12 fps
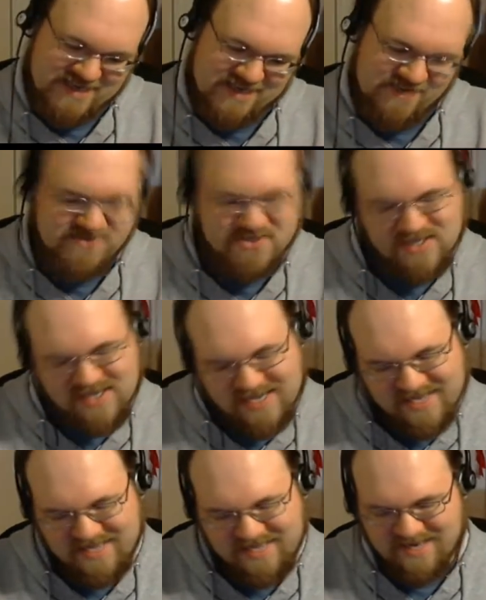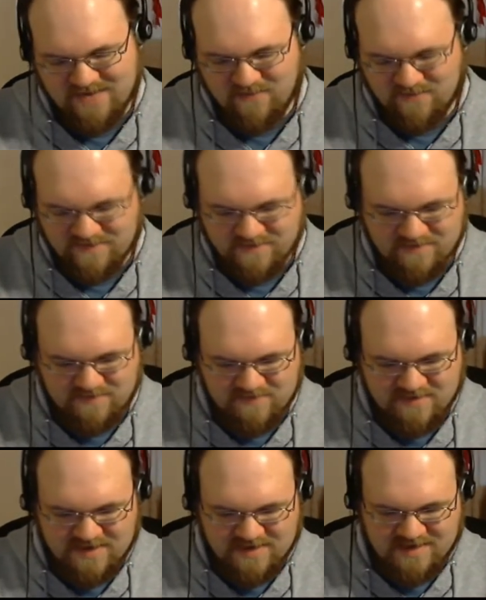Usually I can get one of them
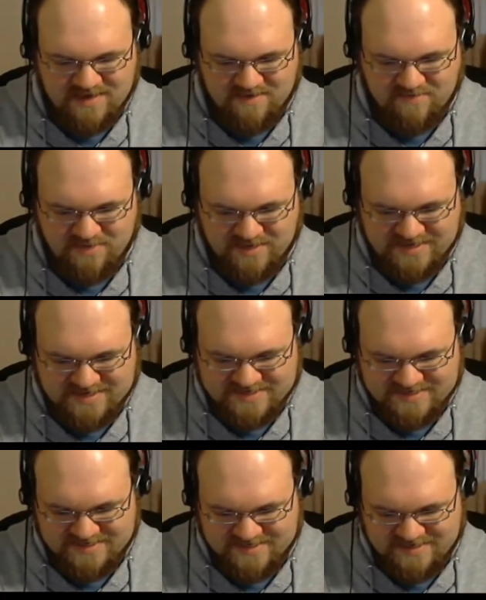in place.